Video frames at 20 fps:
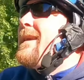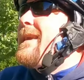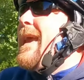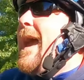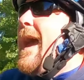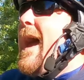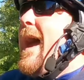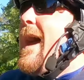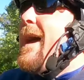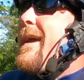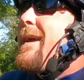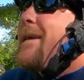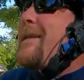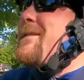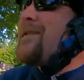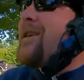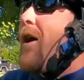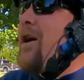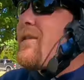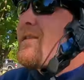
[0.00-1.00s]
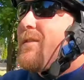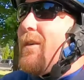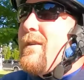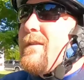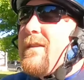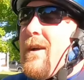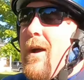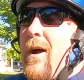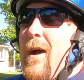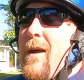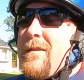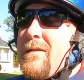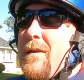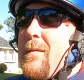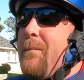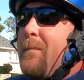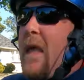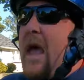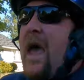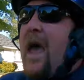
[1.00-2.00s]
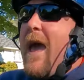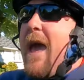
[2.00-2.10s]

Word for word: Yeah, it's all sorts of awesome.